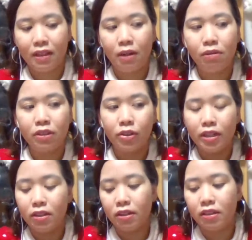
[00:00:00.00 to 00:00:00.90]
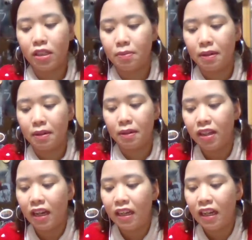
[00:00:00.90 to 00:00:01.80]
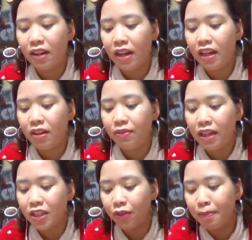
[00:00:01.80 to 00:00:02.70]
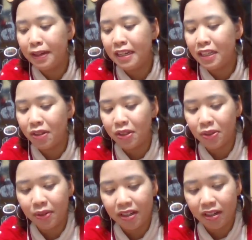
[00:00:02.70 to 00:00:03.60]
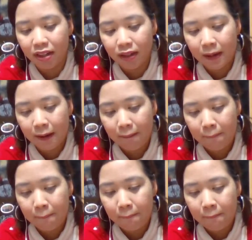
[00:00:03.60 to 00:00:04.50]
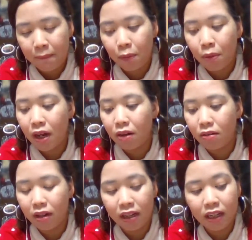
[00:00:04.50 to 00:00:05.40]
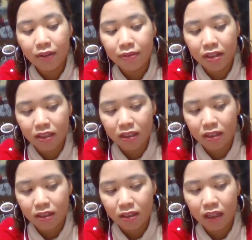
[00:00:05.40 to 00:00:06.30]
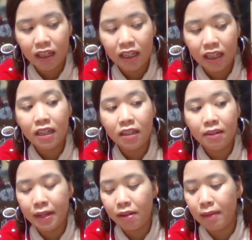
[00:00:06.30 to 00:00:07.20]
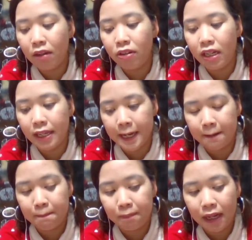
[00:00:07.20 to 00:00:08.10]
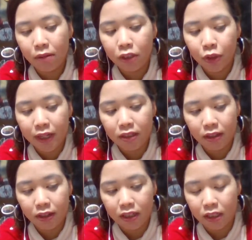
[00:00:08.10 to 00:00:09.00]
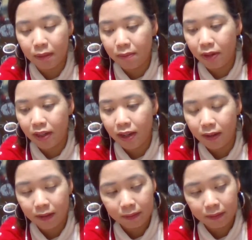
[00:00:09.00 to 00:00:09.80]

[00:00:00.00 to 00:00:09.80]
I will try to learn this, mommy. Okay, I have lots of pending songs already. Wow, I love this. Ang ganda ng melody niya. I will try to learn this, mommy. Okay.